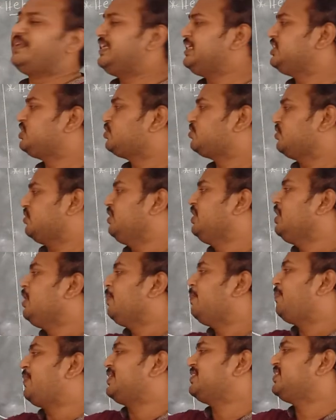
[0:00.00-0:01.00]
If it
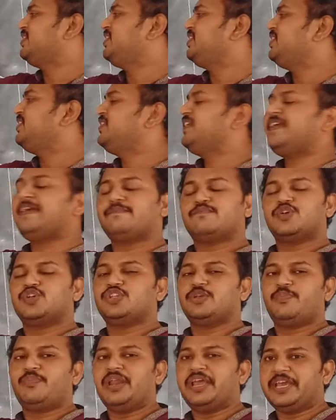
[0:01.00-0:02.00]
is present in the
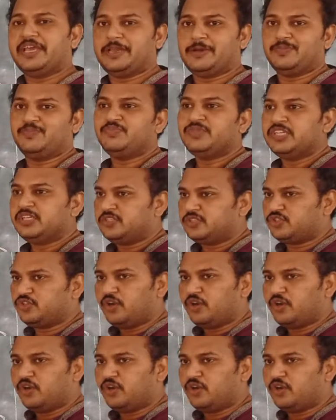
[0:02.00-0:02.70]
above the plane,